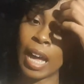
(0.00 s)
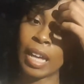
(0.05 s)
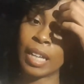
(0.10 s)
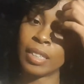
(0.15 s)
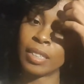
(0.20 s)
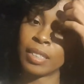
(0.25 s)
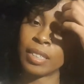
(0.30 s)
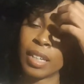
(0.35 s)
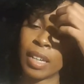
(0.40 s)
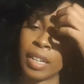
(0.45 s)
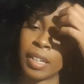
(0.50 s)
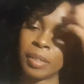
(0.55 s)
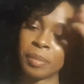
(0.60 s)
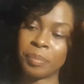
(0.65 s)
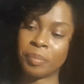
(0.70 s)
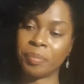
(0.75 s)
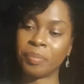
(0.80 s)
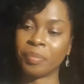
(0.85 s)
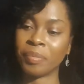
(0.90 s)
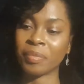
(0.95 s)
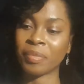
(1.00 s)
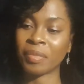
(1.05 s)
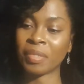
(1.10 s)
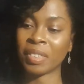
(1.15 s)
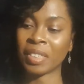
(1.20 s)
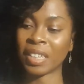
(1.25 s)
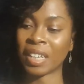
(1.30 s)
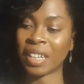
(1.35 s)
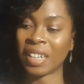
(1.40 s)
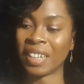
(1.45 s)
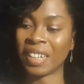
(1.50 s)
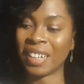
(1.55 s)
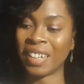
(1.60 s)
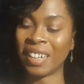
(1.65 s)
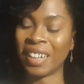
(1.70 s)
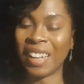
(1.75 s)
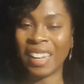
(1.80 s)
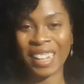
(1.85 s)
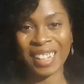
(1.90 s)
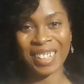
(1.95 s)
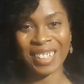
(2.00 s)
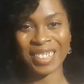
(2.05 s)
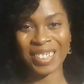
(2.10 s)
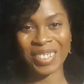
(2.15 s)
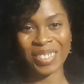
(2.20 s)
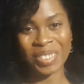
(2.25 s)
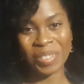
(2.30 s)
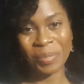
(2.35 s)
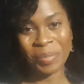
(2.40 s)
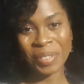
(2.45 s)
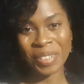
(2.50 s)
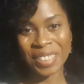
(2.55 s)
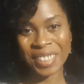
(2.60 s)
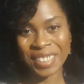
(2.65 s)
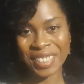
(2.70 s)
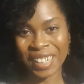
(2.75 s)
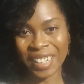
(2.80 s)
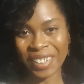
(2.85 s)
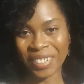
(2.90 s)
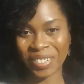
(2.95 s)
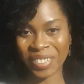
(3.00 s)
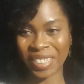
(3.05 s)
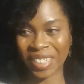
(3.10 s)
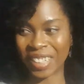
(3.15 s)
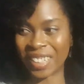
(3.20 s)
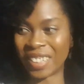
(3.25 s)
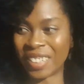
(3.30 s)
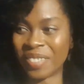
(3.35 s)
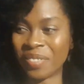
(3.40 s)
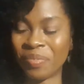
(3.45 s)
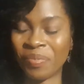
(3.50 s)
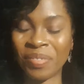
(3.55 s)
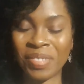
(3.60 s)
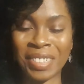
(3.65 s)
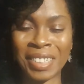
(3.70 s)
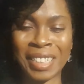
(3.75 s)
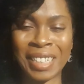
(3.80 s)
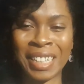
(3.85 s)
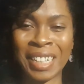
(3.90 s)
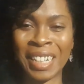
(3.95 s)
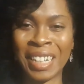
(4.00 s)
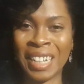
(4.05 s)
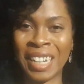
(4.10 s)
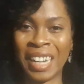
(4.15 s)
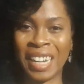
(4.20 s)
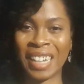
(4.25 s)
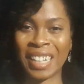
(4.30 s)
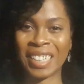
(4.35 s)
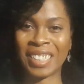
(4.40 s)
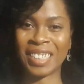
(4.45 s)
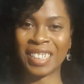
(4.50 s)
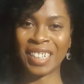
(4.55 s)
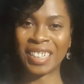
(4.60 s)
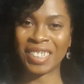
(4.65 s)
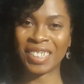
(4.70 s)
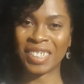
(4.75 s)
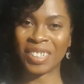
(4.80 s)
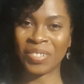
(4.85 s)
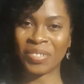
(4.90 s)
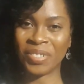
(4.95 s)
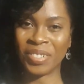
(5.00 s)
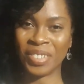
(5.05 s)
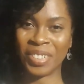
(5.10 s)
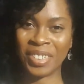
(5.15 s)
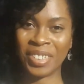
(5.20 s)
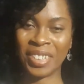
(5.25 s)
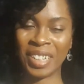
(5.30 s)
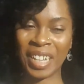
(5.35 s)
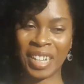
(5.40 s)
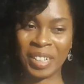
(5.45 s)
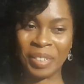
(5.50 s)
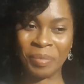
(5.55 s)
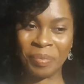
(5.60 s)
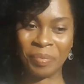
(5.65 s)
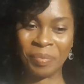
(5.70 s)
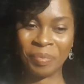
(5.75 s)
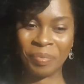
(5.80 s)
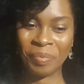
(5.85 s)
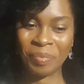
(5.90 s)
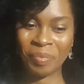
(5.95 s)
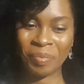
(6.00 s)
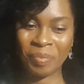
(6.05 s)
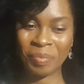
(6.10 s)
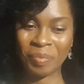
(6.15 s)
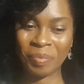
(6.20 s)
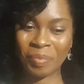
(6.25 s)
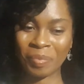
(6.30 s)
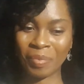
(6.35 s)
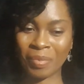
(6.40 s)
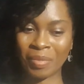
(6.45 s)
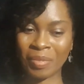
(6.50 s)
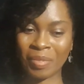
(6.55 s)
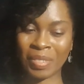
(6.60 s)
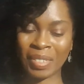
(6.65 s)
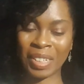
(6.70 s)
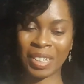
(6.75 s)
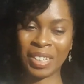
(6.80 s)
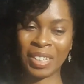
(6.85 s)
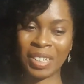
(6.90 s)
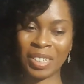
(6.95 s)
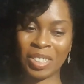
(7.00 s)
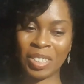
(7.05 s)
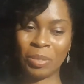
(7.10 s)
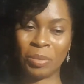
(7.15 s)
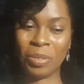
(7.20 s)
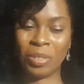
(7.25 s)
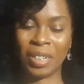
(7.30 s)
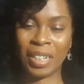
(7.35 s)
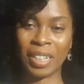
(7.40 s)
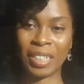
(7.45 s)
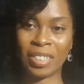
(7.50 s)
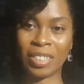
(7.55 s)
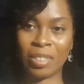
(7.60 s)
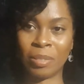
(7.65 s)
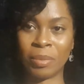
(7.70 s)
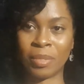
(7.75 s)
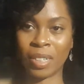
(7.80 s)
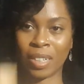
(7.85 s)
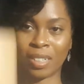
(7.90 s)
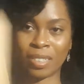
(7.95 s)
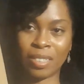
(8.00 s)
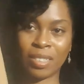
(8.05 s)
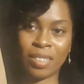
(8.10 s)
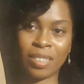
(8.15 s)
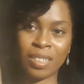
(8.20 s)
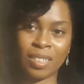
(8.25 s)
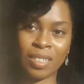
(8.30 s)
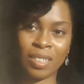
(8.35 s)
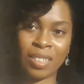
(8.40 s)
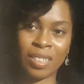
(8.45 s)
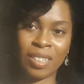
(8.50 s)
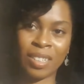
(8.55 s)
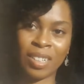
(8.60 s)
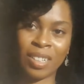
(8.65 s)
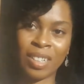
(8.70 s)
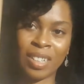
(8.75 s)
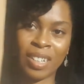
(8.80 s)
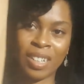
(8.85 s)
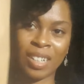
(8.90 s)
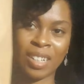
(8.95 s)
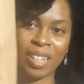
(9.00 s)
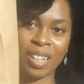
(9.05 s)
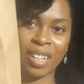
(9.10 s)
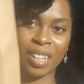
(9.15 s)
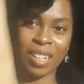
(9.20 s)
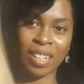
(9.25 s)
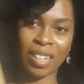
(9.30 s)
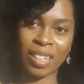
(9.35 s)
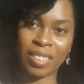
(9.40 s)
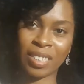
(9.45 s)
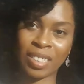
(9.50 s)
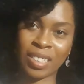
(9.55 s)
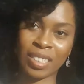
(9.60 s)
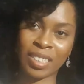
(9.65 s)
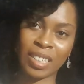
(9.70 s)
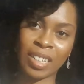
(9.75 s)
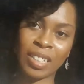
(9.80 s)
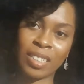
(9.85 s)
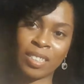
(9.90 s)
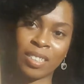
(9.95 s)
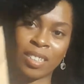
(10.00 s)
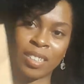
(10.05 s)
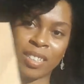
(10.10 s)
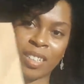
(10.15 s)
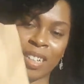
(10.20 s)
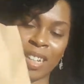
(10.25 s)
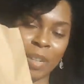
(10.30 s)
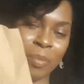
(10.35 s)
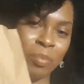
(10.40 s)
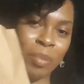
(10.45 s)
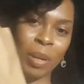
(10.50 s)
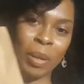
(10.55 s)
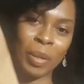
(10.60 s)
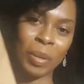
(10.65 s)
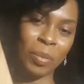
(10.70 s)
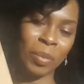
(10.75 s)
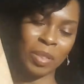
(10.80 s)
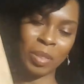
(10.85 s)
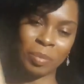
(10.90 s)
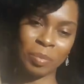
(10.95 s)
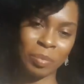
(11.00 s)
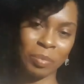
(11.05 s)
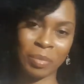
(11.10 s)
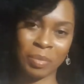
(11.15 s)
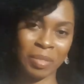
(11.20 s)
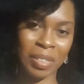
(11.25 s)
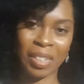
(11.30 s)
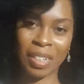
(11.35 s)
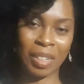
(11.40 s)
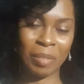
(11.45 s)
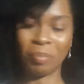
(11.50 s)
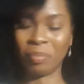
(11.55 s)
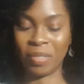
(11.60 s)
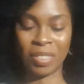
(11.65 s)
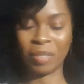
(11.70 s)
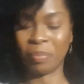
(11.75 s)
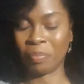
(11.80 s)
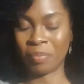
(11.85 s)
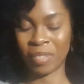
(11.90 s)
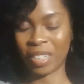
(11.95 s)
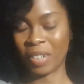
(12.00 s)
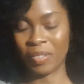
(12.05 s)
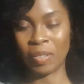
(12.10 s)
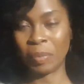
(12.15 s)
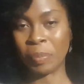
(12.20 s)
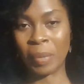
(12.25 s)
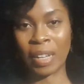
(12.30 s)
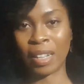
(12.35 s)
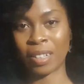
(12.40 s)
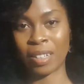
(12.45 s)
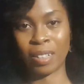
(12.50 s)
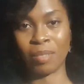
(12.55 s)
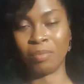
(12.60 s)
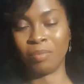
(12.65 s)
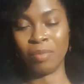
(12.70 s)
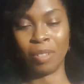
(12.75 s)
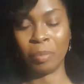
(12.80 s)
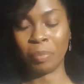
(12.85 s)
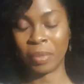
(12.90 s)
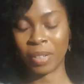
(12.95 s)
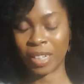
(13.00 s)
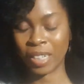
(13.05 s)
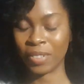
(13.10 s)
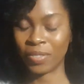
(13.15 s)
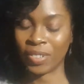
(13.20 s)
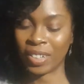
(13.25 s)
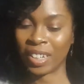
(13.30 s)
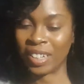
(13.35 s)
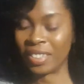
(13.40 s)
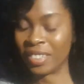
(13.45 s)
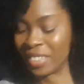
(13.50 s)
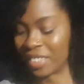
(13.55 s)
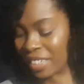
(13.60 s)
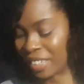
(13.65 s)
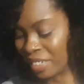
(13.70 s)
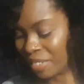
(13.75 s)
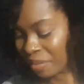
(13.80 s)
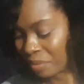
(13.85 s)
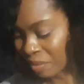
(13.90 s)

and um, I got some more stuff, so I exchanged it for um, some more items and because as I said, I probably was gonna just give it back and not buy anything else. So